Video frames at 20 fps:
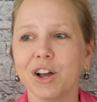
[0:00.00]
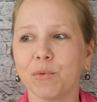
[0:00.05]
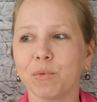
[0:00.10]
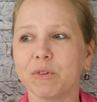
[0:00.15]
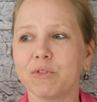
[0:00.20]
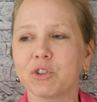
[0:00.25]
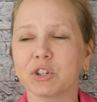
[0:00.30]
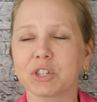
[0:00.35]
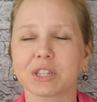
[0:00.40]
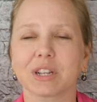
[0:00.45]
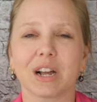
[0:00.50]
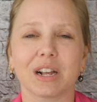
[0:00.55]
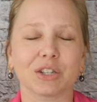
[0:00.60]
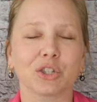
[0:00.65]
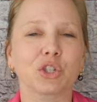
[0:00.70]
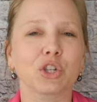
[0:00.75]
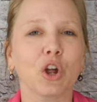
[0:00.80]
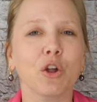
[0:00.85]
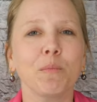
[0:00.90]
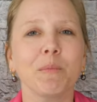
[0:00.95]
we've just got
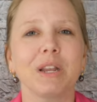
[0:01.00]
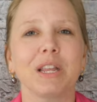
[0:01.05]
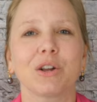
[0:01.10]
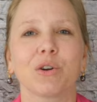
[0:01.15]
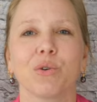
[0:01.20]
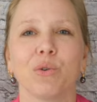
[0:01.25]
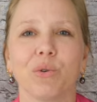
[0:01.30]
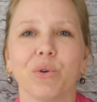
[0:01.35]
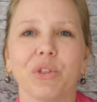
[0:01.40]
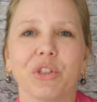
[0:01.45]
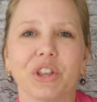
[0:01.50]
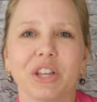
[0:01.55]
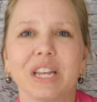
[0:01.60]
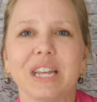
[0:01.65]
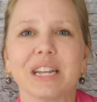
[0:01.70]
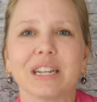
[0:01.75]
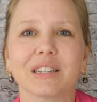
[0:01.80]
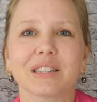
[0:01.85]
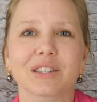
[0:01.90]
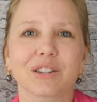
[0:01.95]
so many cool
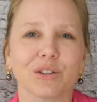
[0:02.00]
things